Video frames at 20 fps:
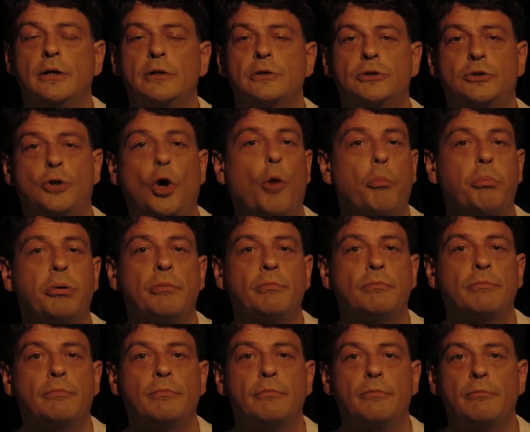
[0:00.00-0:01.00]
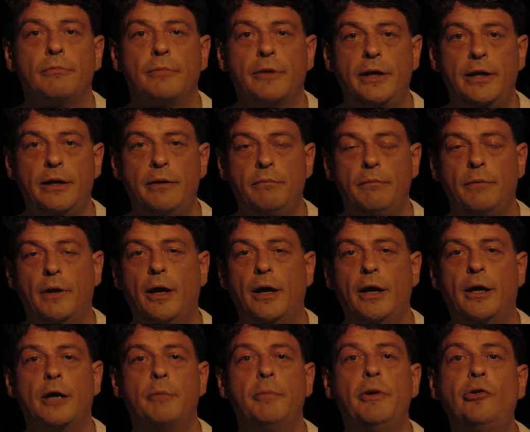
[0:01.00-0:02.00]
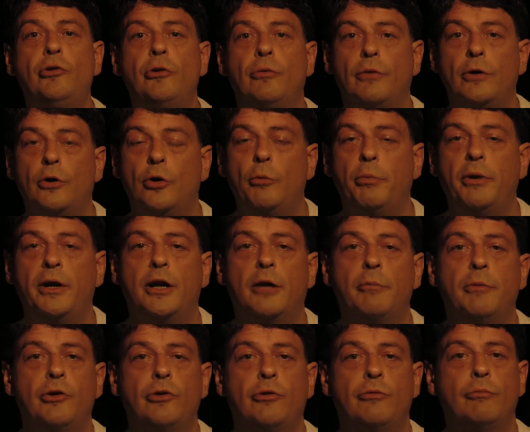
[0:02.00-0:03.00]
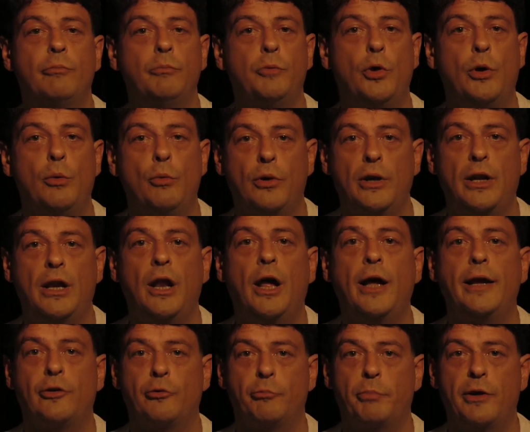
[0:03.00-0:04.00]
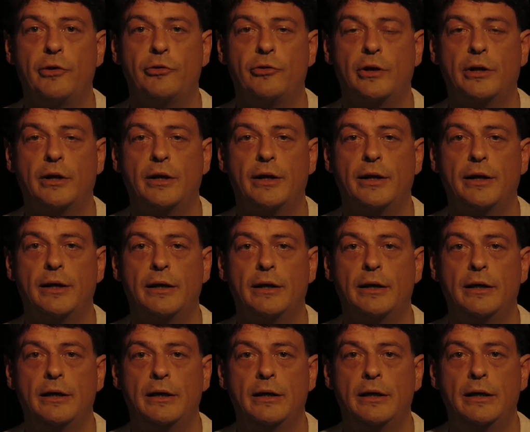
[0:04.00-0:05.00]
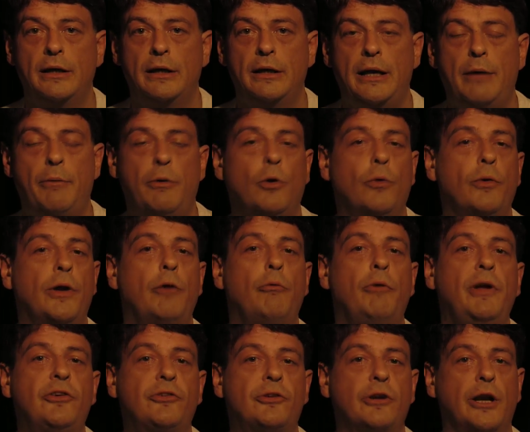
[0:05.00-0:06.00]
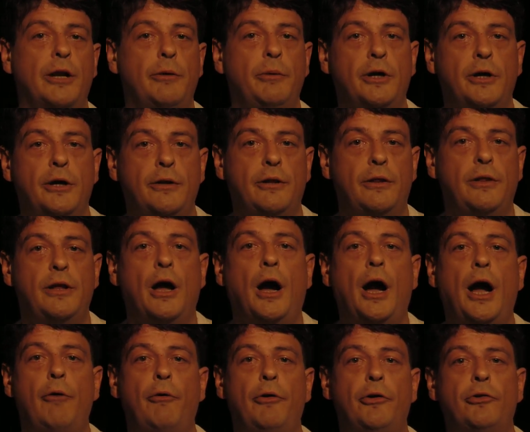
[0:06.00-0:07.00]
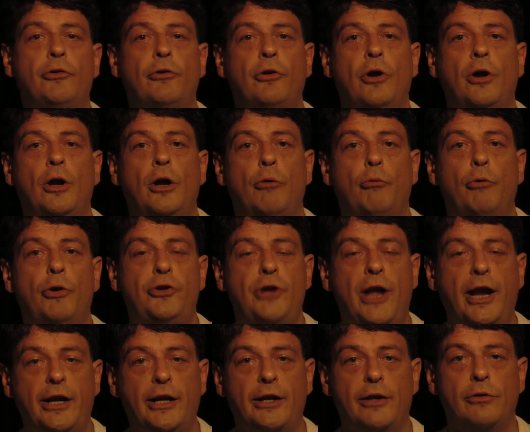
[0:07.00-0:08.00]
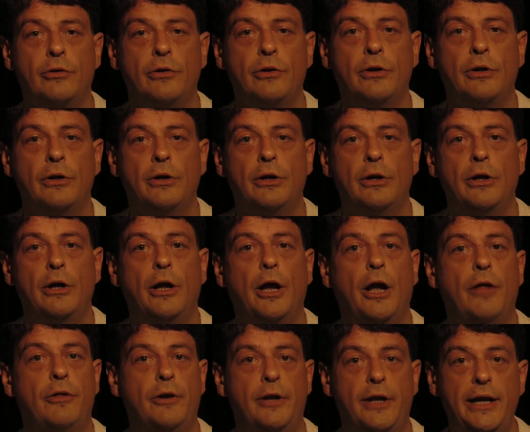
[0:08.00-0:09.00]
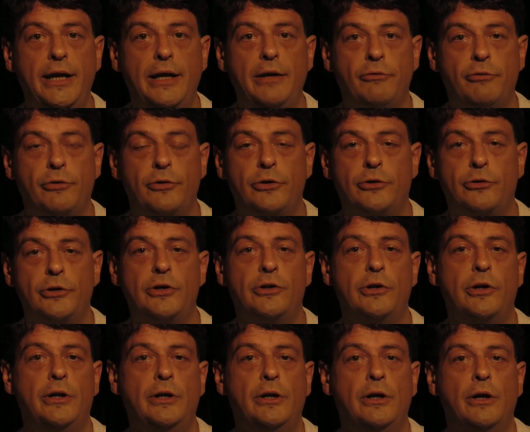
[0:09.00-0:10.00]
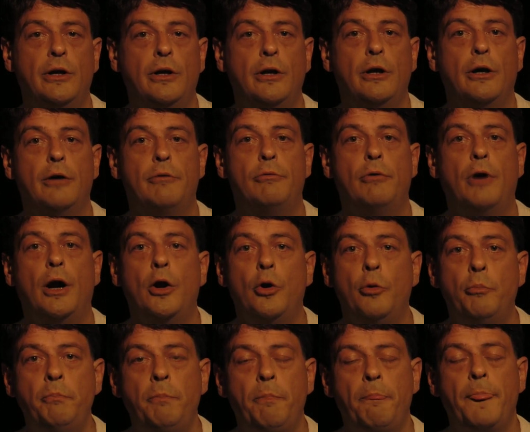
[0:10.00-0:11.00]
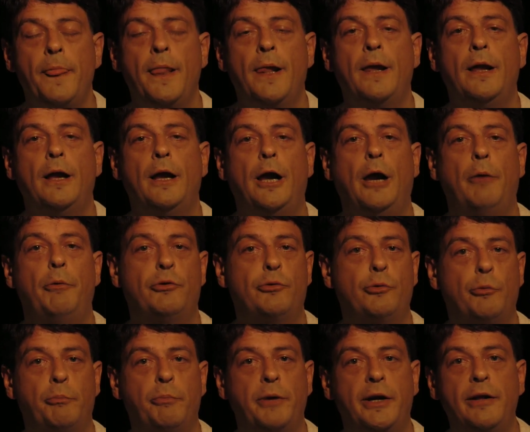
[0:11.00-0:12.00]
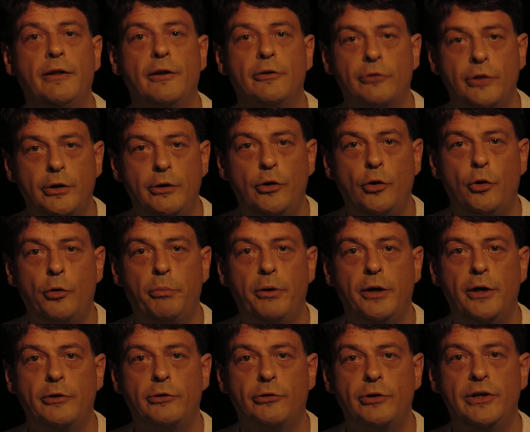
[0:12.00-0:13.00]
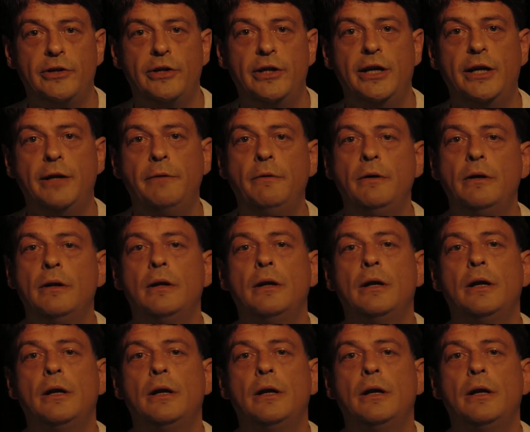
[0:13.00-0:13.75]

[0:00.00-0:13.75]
stop the Commission, the European Commission, from doing what it likes, basically. Now, we all know recently we heard that the Irish rejected the need for the Treaty of Rome, which would bring this new European treaty in,